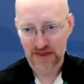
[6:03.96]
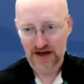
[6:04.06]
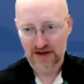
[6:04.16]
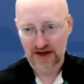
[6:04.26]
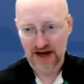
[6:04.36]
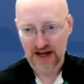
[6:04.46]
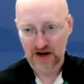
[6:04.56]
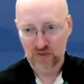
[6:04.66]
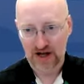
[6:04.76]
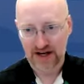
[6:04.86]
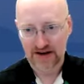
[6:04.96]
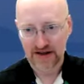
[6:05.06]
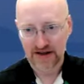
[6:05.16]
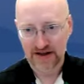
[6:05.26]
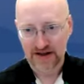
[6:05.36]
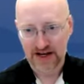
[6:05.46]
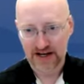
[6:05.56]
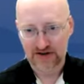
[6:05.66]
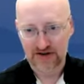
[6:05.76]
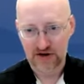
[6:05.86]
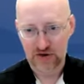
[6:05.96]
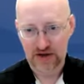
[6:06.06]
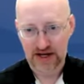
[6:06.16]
The heading 1, heading 2,